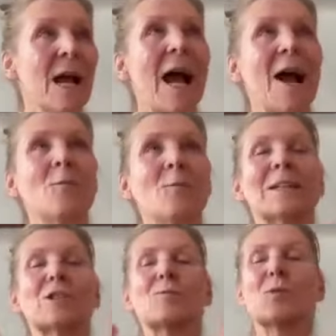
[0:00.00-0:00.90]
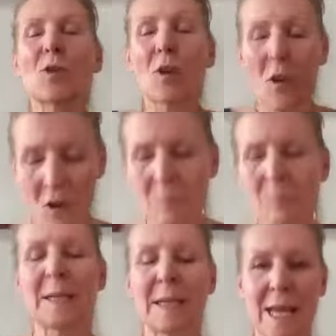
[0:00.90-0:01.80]
how much more
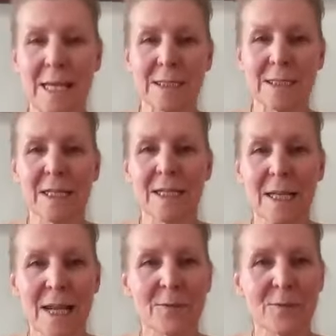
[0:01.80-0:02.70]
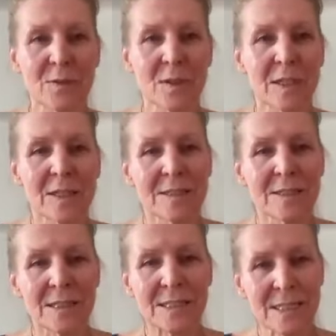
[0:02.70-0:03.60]
complicated life
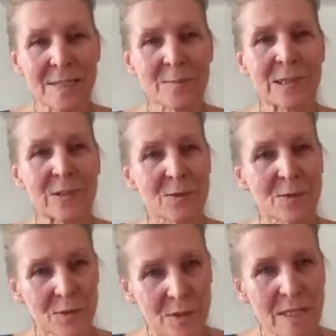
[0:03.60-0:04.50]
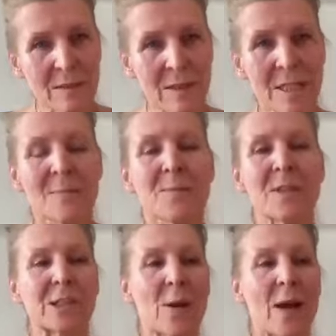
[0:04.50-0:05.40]
seems to feel.
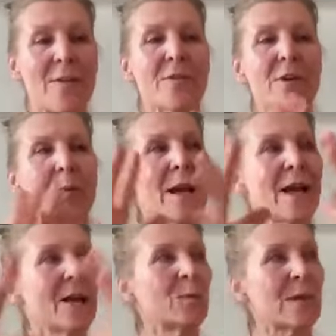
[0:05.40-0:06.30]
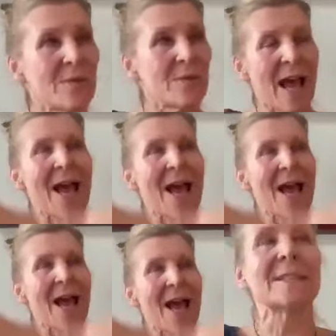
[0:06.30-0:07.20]
So everywhere we've
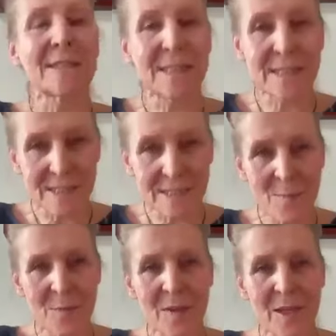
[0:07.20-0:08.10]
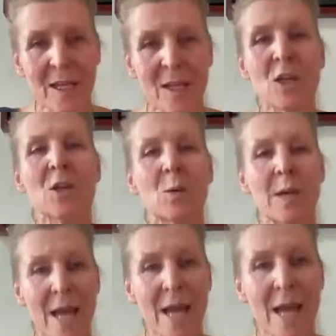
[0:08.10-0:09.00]
added something,
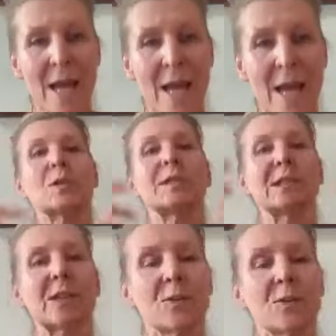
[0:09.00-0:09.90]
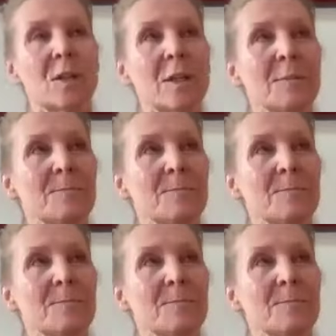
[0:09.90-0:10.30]
we have to also